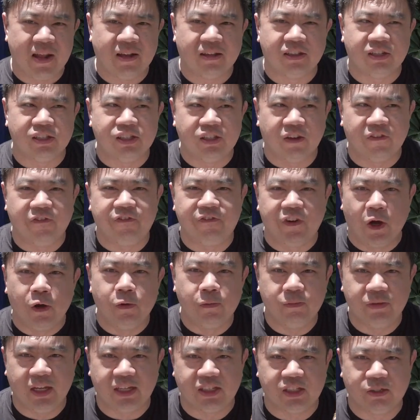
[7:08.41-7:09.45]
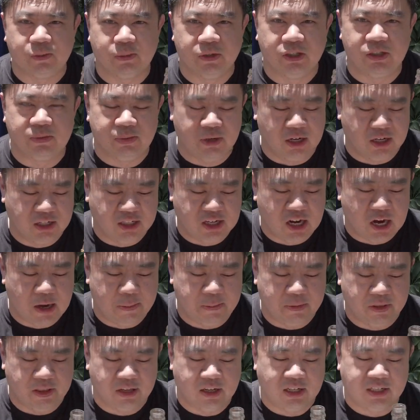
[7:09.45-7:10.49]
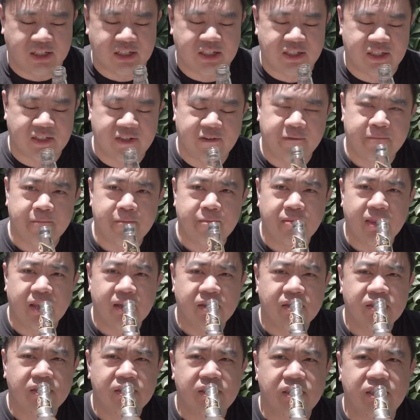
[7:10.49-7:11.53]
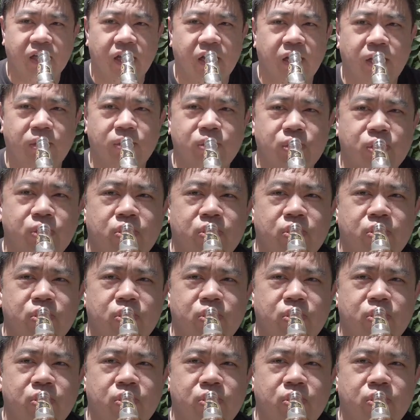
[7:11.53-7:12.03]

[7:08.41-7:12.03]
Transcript: there's a foam that's supposed to be on top of this. So,